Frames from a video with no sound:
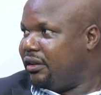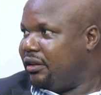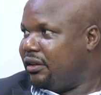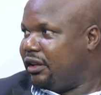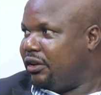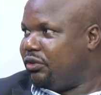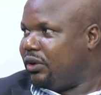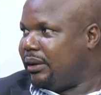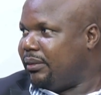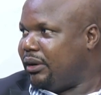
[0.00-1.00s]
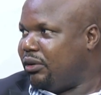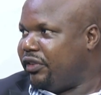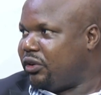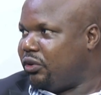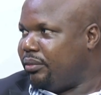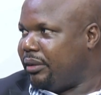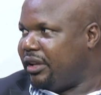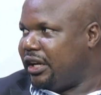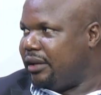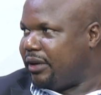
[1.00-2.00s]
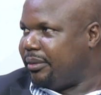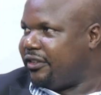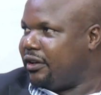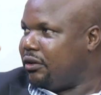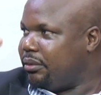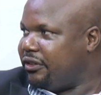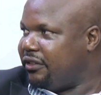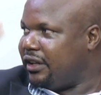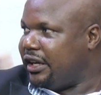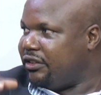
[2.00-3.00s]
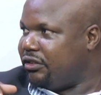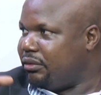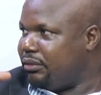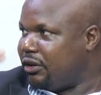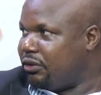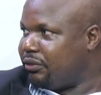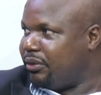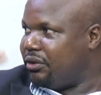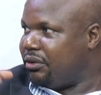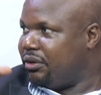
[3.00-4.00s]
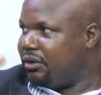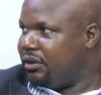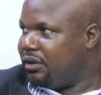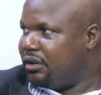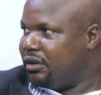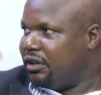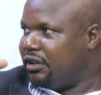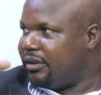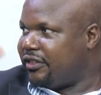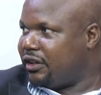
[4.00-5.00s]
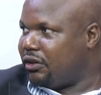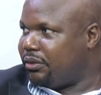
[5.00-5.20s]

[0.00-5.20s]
if you have over 200 men and Mugabasiga Copsi Zirange, Mulago Hospital, if you have Siga Copsi